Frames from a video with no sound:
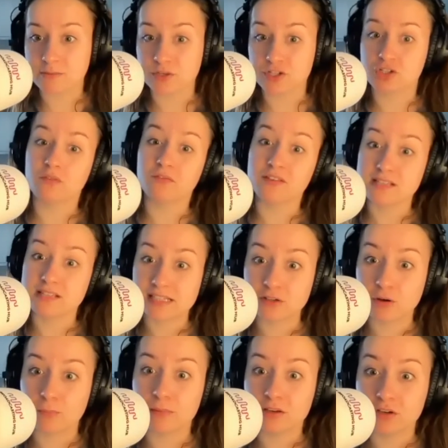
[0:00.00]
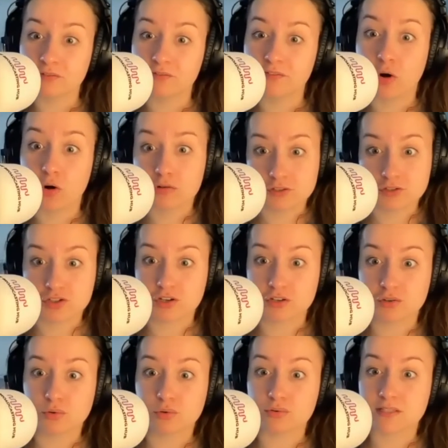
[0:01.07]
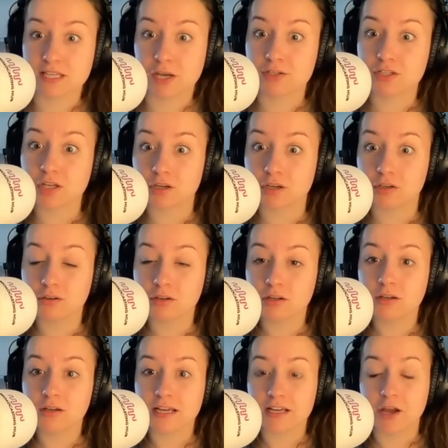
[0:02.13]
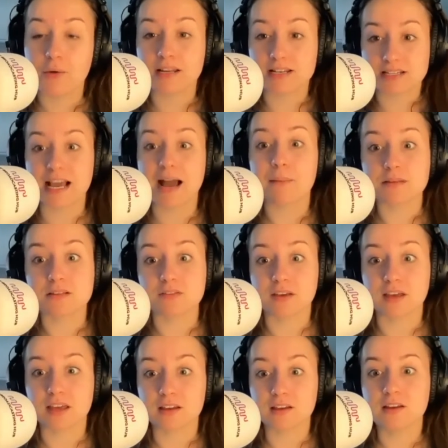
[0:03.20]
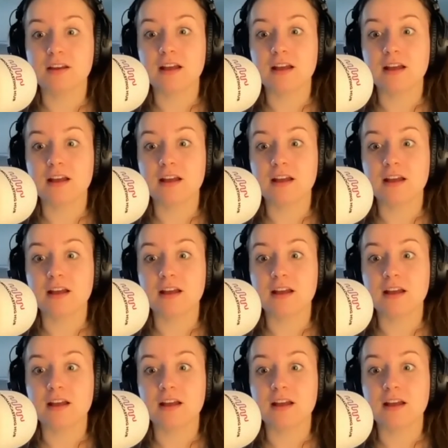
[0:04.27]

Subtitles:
which would obviously not be good for oxygen or CO2 going into the atmosphere,